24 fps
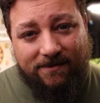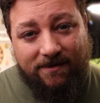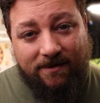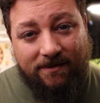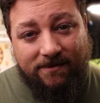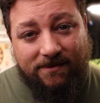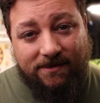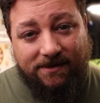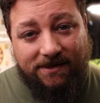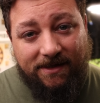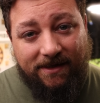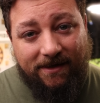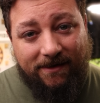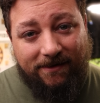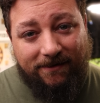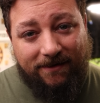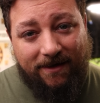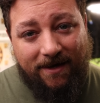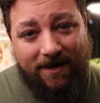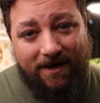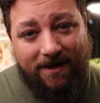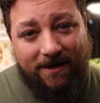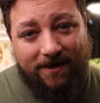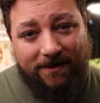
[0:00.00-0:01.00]
sun's
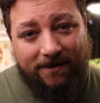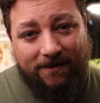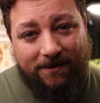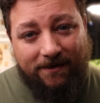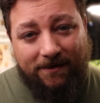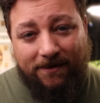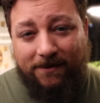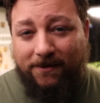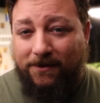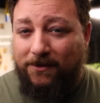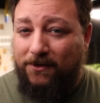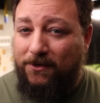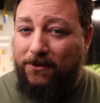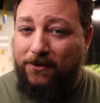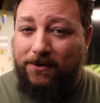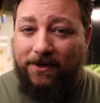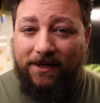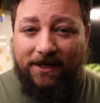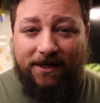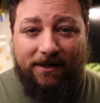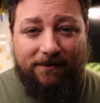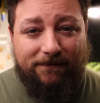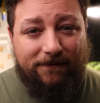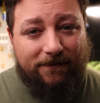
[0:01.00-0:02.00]
DLI, your
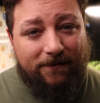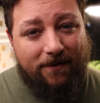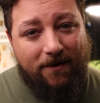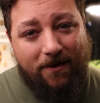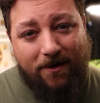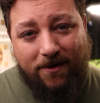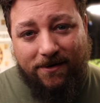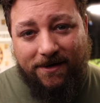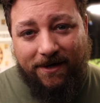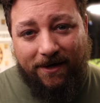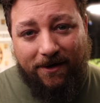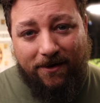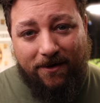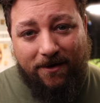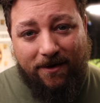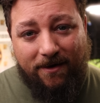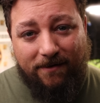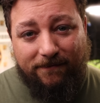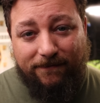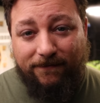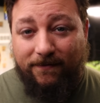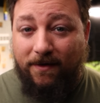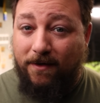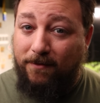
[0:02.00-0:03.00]
need for hardening
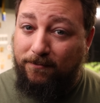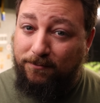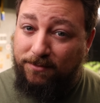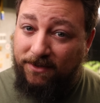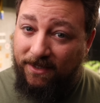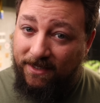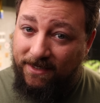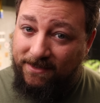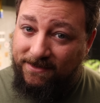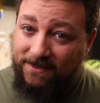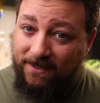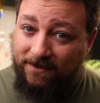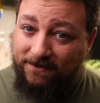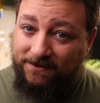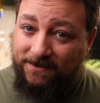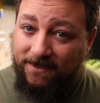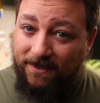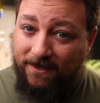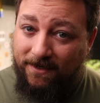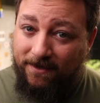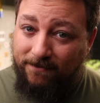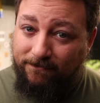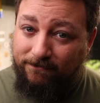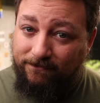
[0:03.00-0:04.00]
off come plant out
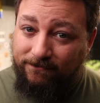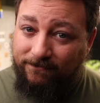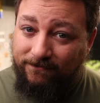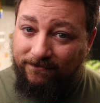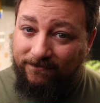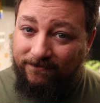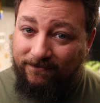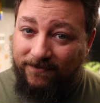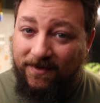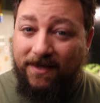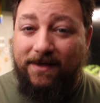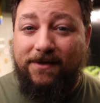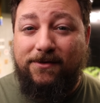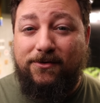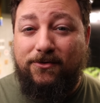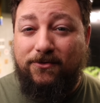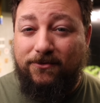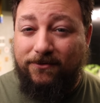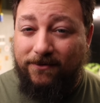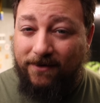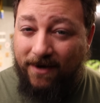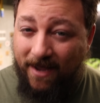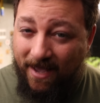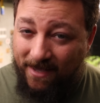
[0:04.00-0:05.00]
time is
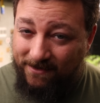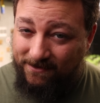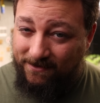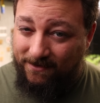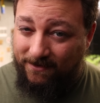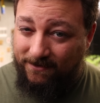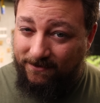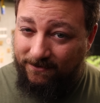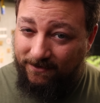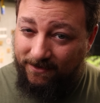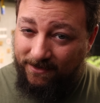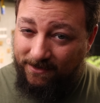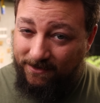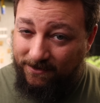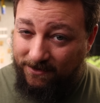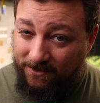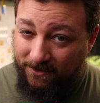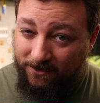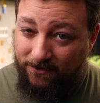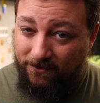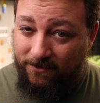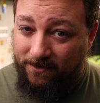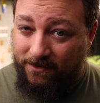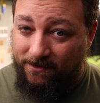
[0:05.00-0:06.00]
drastically
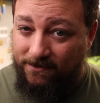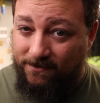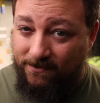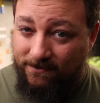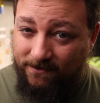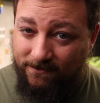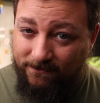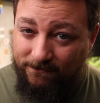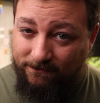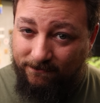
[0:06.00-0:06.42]
decreased.